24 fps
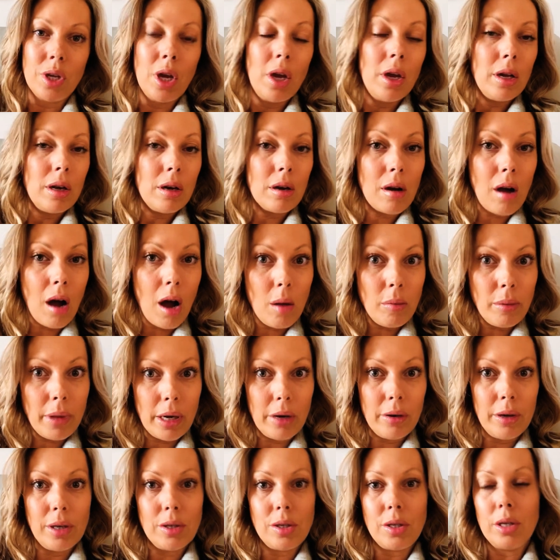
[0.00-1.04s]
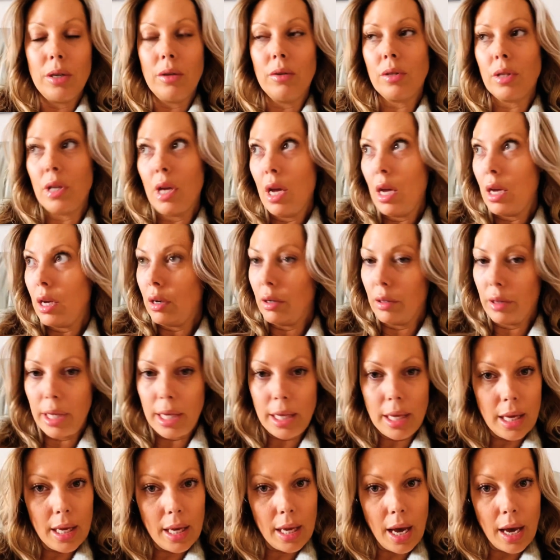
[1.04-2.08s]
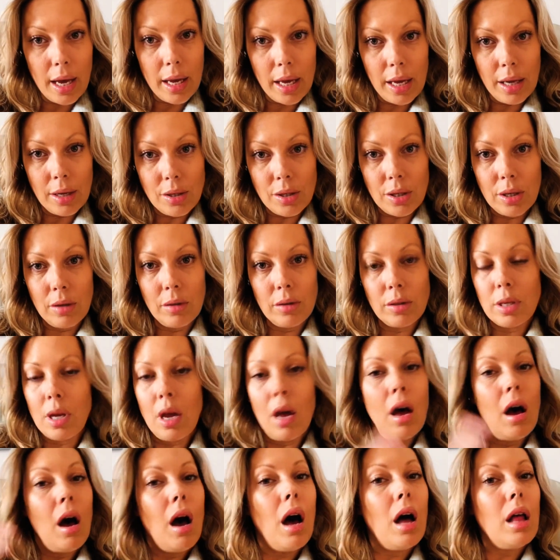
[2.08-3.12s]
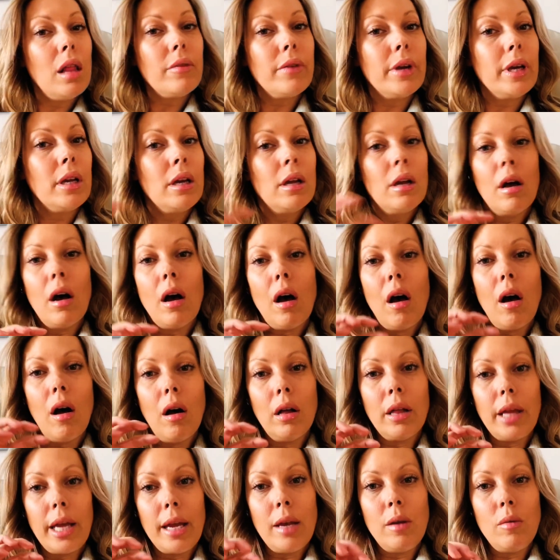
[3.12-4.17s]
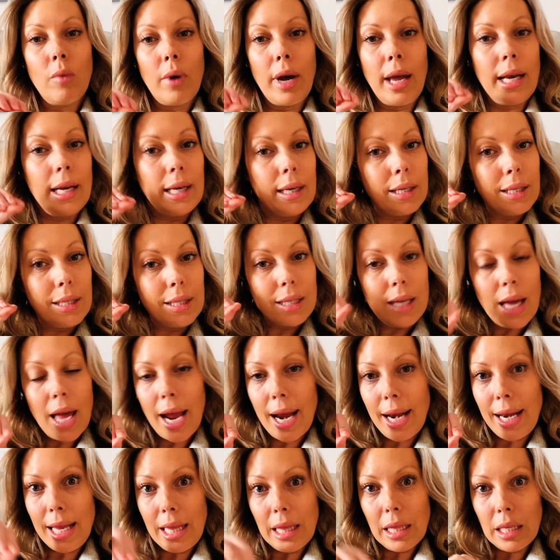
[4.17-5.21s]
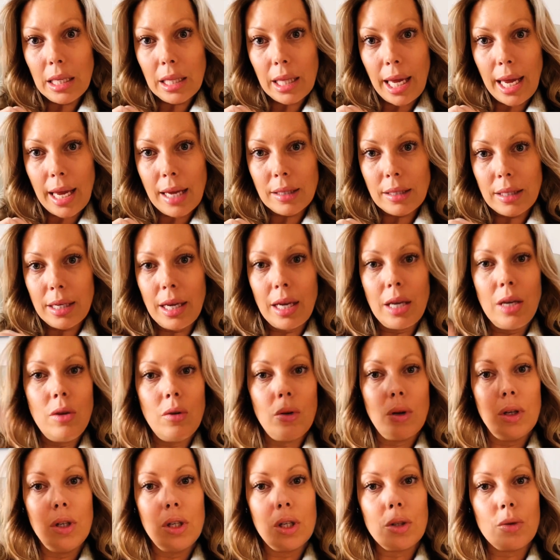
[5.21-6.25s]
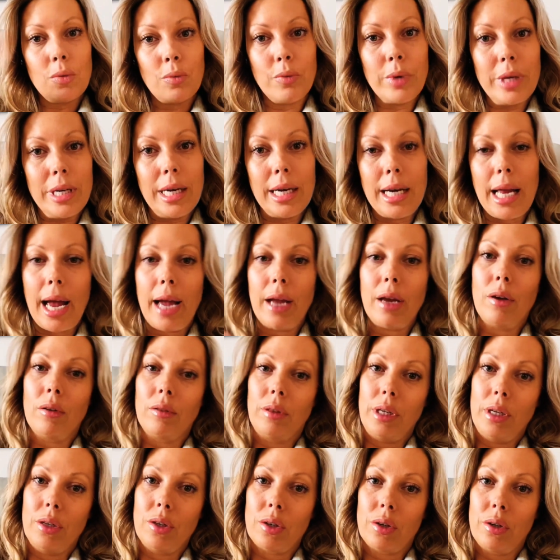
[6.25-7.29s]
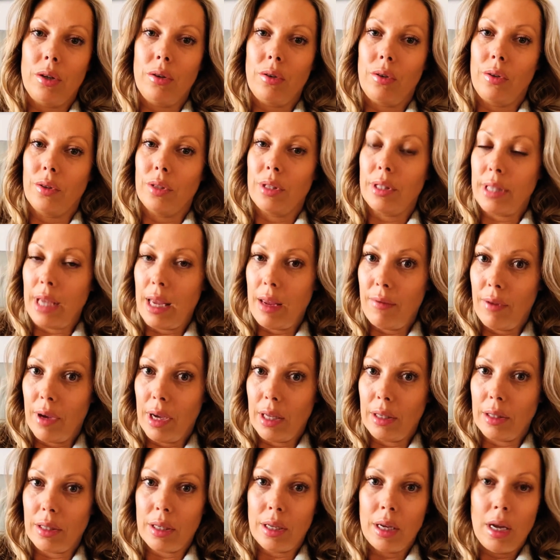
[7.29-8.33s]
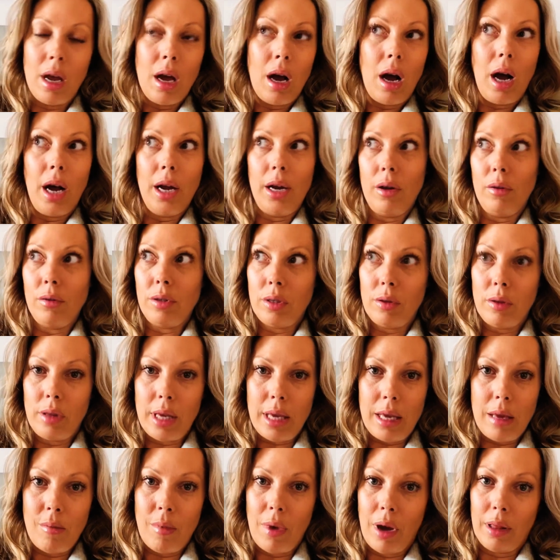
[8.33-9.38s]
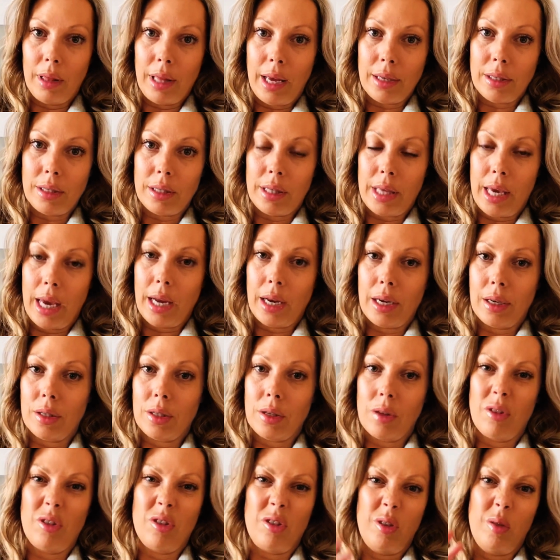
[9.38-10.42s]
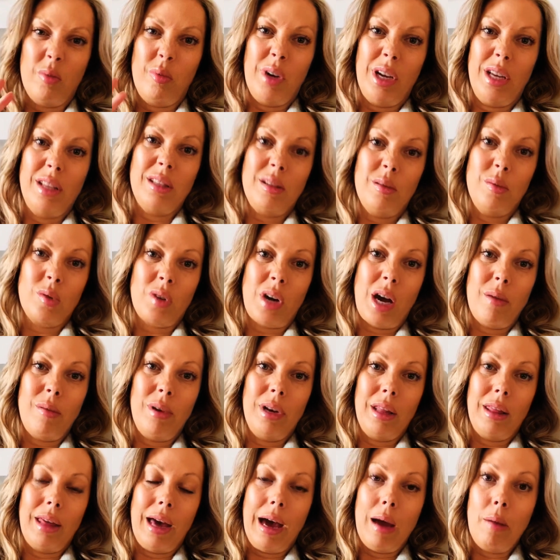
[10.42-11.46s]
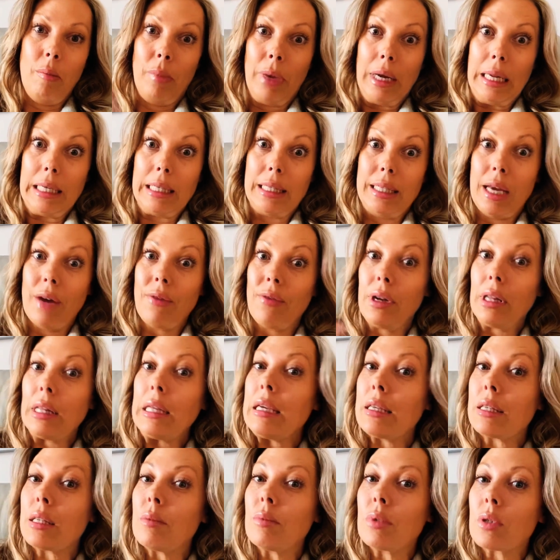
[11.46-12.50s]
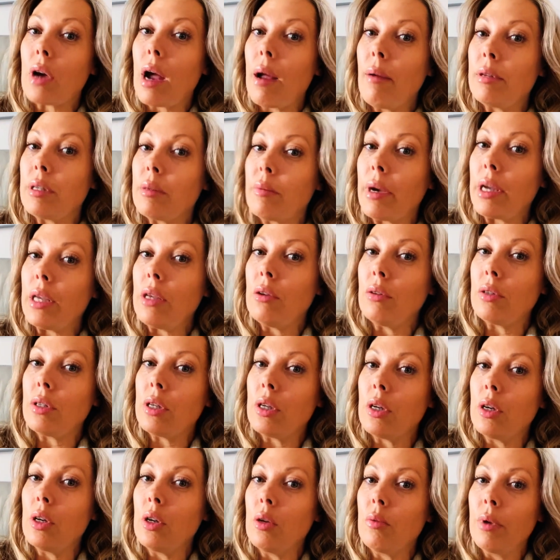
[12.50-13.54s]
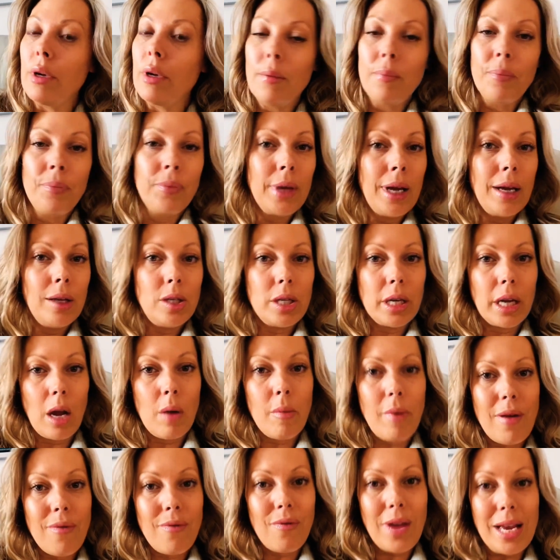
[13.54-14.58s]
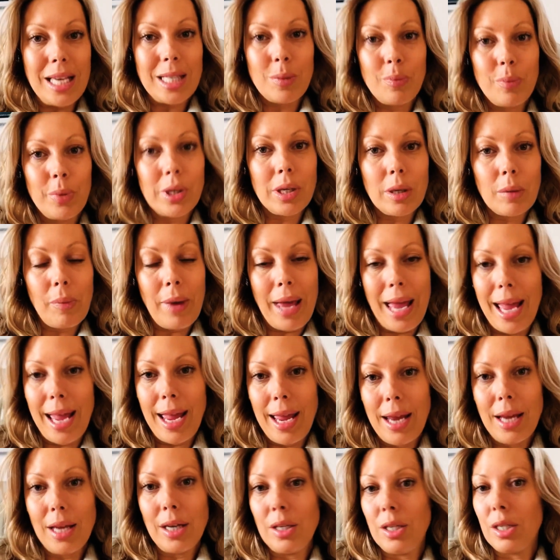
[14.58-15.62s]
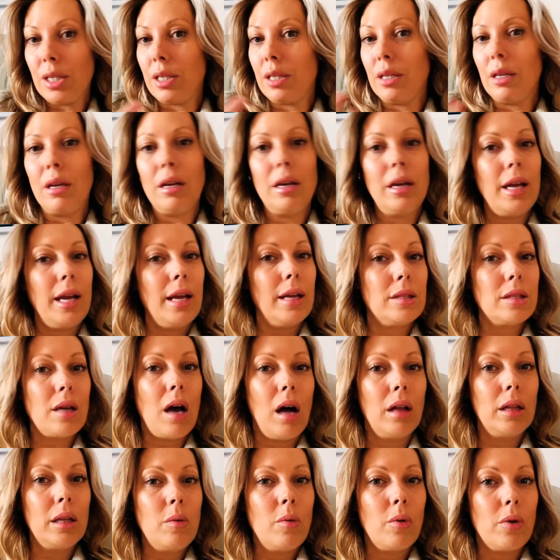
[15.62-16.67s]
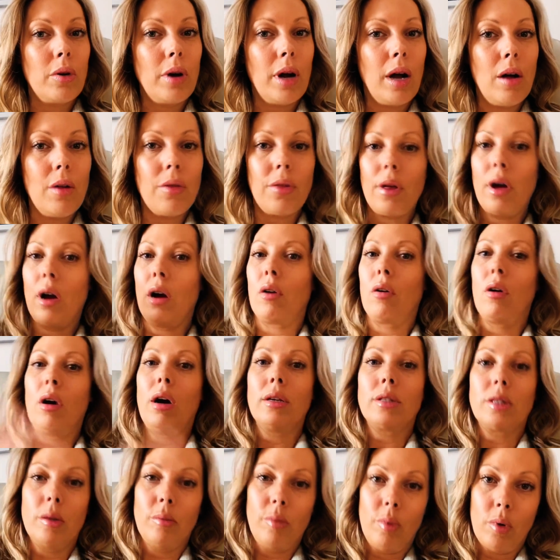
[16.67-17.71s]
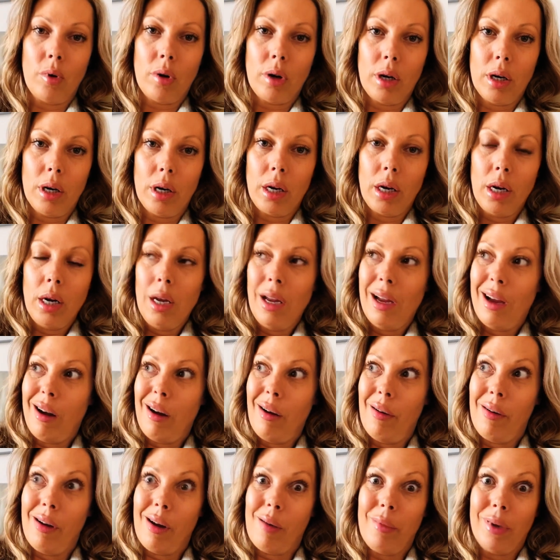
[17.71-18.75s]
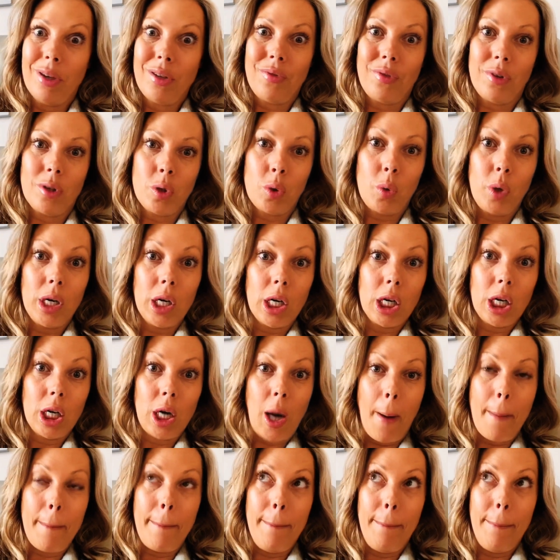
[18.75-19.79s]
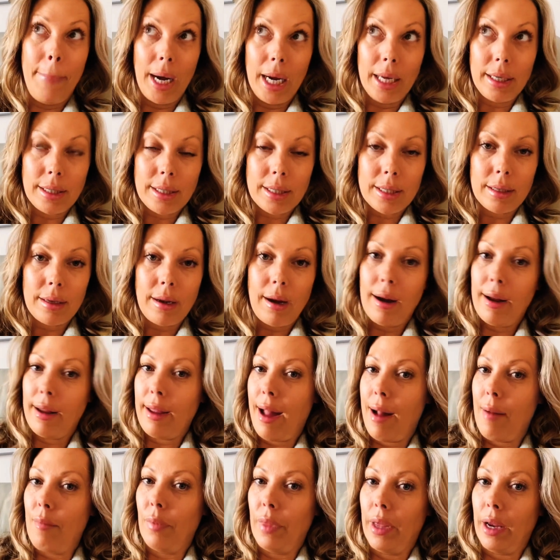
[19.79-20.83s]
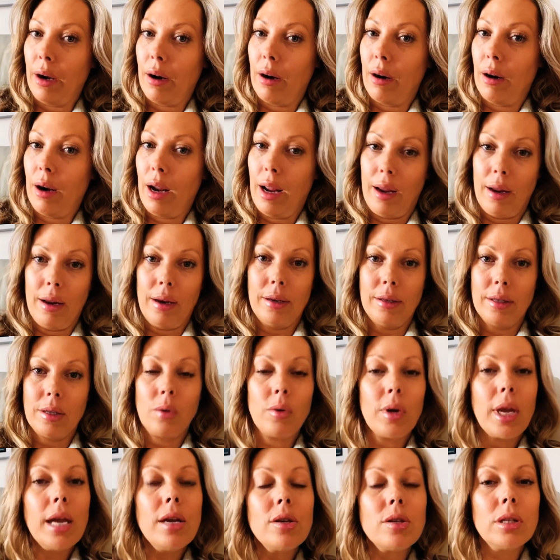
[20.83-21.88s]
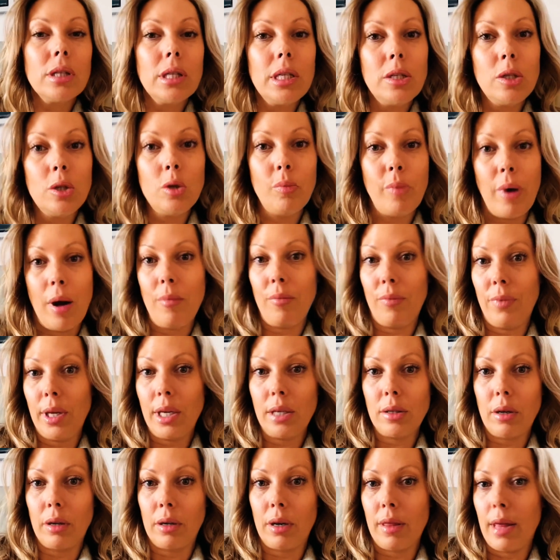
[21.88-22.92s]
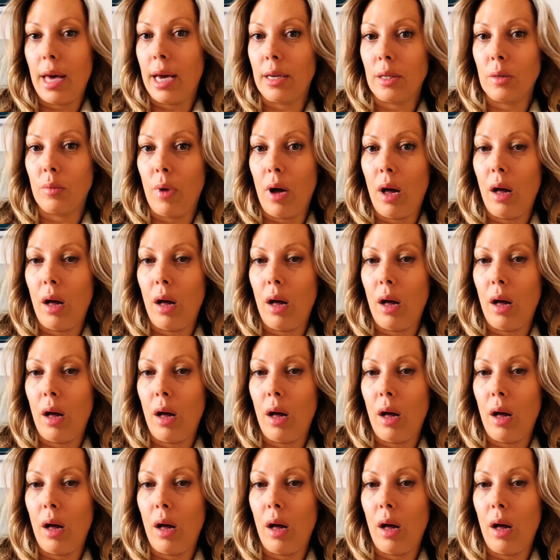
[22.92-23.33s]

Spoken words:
your gallbladder issues, your leaky gut issues, all of it, all in one tiny little casing, and you can just read it at your leisure. You can save it. I don't do the email list thing, so there's no point in subscribing to that. But definitely subscribe to my YouTube. Check out my Facebook page. It's Holly Warner Health across the board. I'm not much for Twitter, but I am there and occasionally do pump things onto that as well.